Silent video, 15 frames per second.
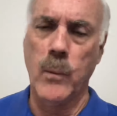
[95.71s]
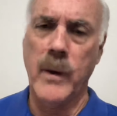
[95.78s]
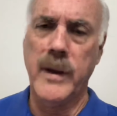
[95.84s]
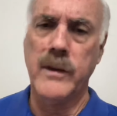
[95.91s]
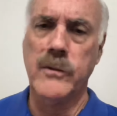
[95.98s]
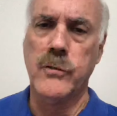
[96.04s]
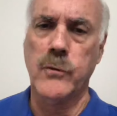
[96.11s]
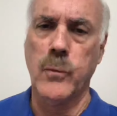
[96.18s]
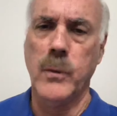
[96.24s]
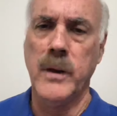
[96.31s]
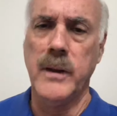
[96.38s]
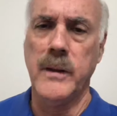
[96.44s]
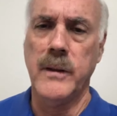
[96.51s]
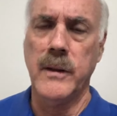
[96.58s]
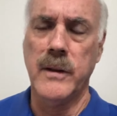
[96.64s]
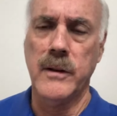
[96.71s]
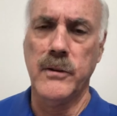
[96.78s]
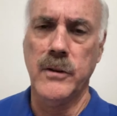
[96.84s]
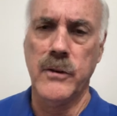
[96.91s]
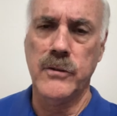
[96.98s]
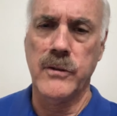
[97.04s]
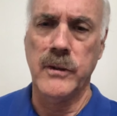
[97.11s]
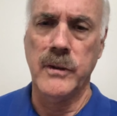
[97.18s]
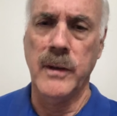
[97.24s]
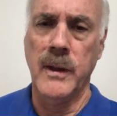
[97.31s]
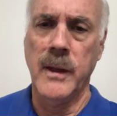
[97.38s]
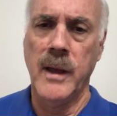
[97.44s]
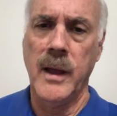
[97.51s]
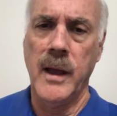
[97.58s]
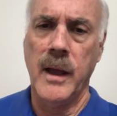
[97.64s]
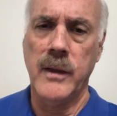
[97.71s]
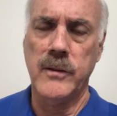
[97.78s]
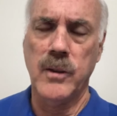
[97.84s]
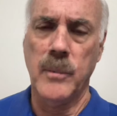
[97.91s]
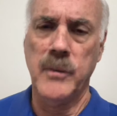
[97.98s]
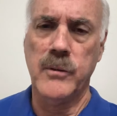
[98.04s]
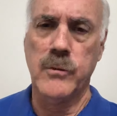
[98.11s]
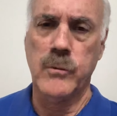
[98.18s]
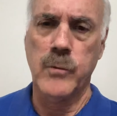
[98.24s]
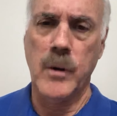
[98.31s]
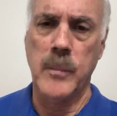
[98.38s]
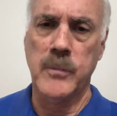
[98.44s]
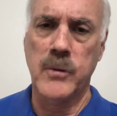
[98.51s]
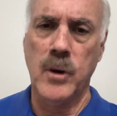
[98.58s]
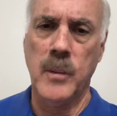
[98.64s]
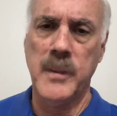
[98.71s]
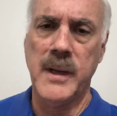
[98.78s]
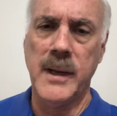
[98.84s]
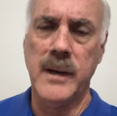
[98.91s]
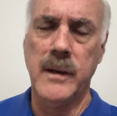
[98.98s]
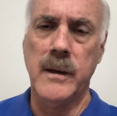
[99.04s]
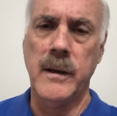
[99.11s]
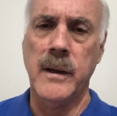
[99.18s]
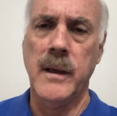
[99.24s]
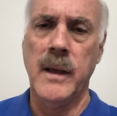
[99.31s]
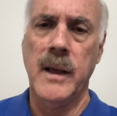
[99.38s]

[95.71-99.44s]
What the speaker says: Reagan's treaty that existed until Mr. Trump terminated it.